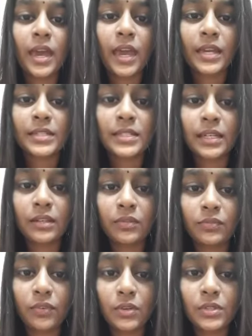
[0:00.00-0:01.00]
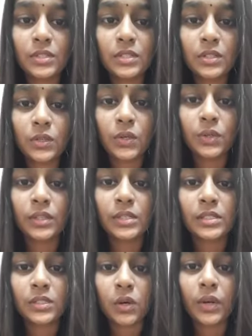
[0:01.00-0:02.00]
As it flows through
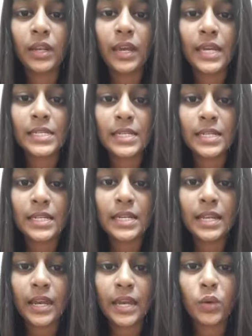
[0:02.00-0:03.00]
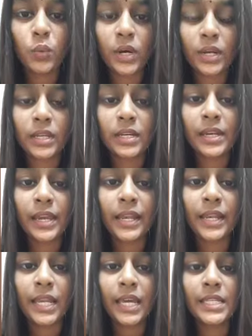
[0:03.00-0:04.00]
the soil, acidic rainwater
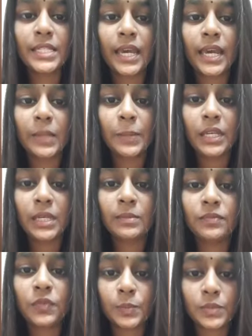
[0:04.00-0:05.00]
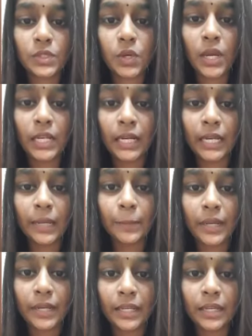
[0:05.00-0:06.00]
can leach aluminium from soil clay
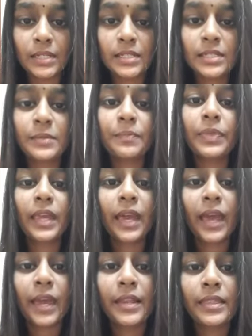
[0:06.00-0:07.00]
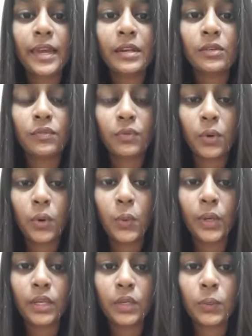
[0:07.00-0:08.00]
particles and then flow
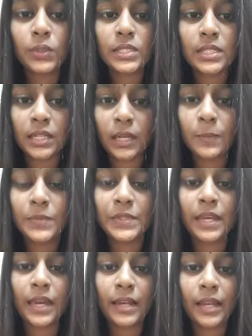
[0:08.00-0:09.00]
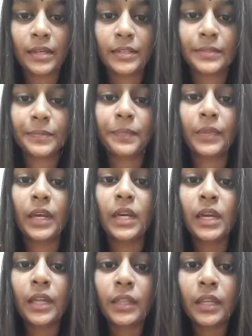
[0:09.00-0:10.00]
into streams and lakes.
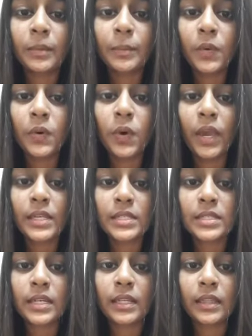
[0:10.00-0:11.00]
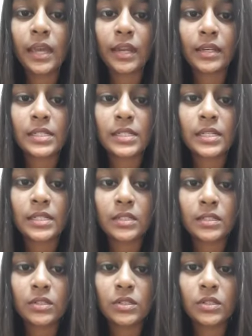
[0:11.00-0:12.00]
The more acid that is
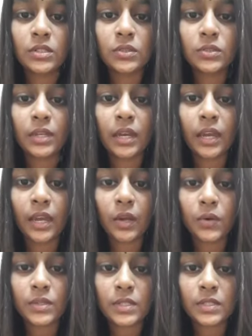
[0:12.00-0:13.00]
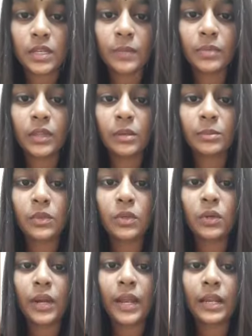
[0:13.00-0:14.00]
introduced to the ecosystem, the
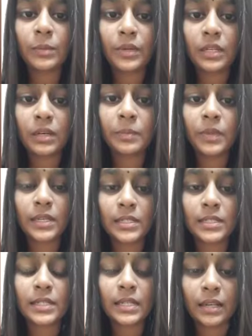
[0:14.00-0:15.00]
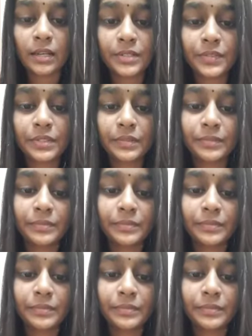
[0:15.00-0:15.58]
more aluminium is released.